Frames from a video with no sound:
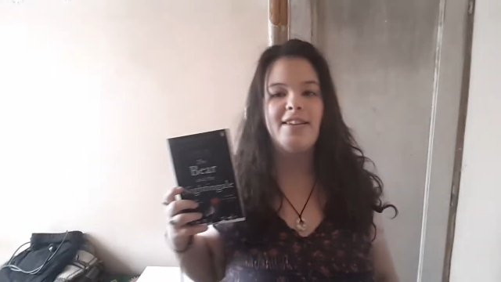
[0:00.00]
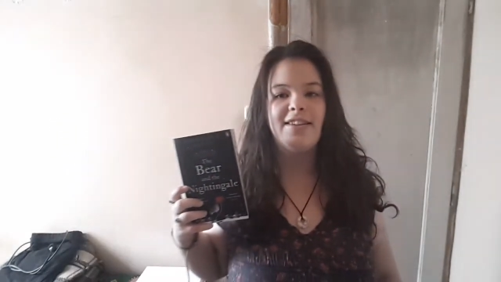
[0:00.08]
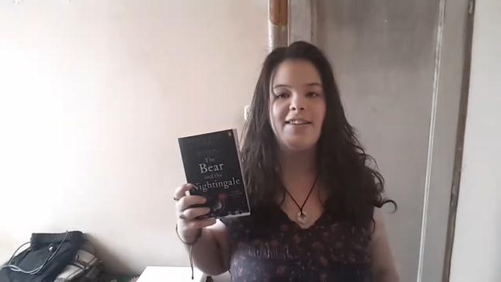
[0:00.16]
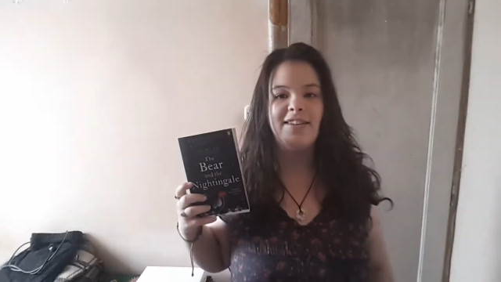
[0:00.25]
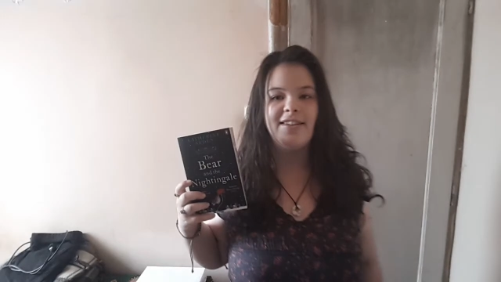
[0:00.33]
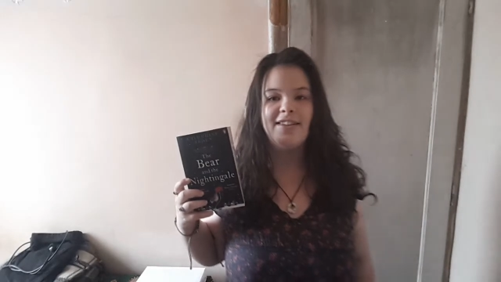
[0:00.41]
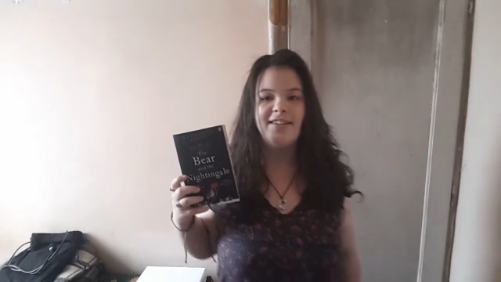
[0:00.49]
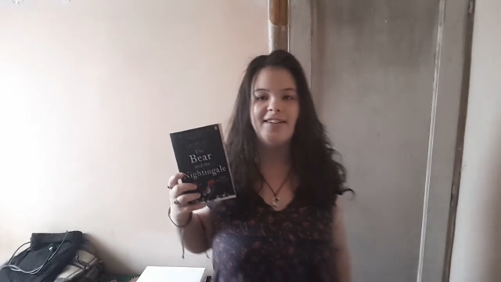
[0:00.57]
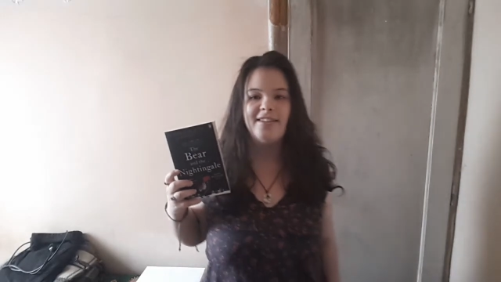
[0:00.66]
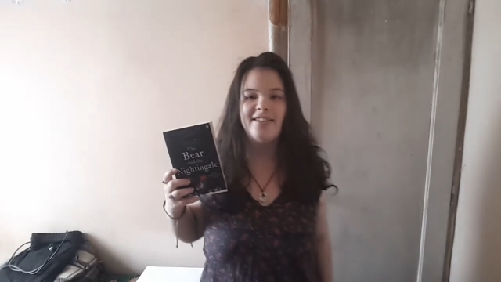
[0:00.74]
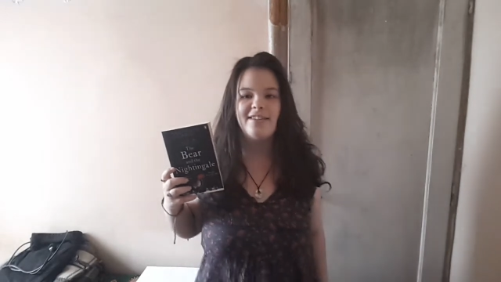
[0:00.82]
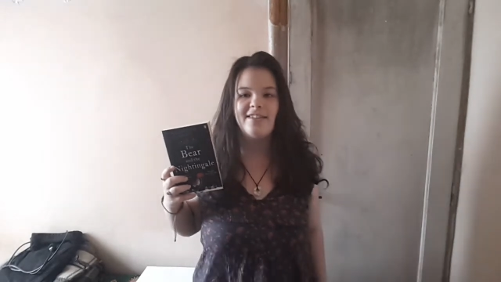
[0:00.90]

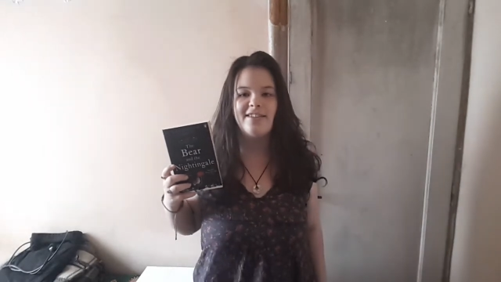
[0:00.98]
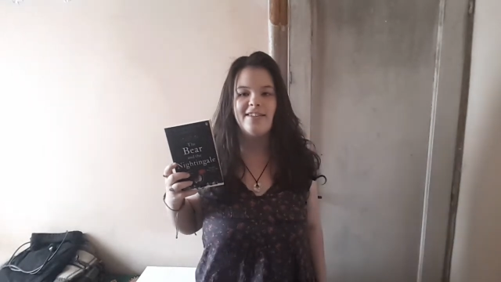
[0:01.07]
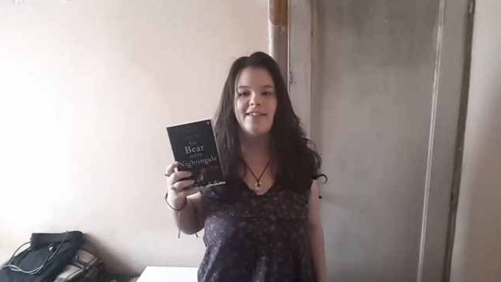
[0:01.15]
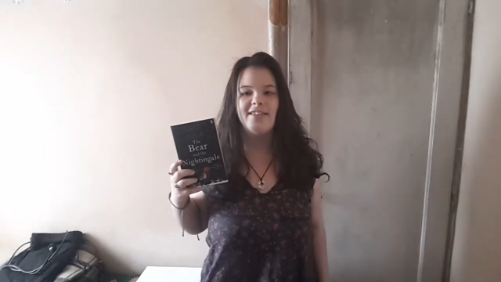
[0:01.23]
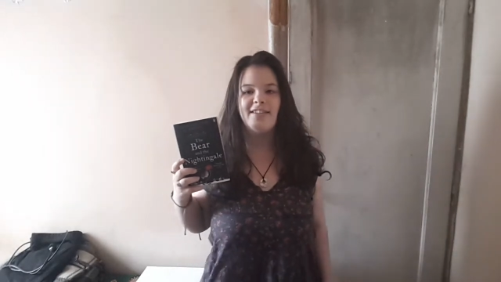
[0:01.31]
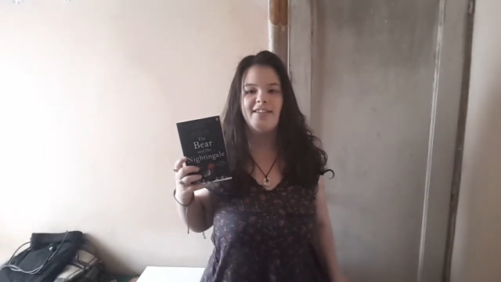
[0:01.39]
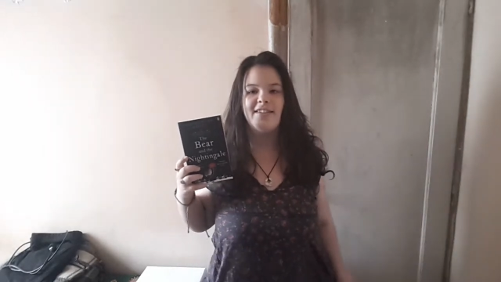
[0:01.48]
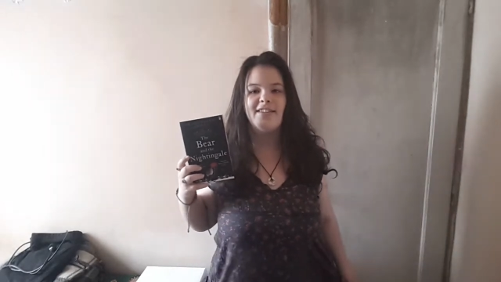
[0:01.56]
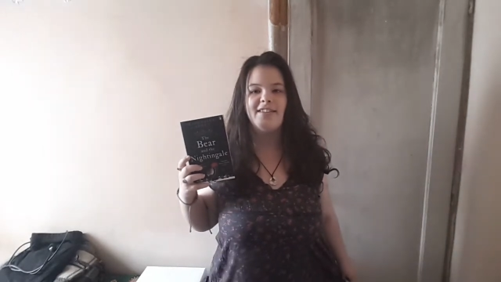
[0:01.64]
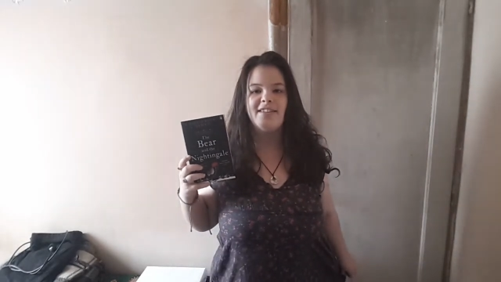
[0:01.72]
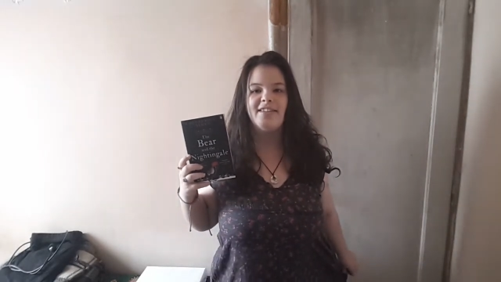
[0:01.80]
[no speech]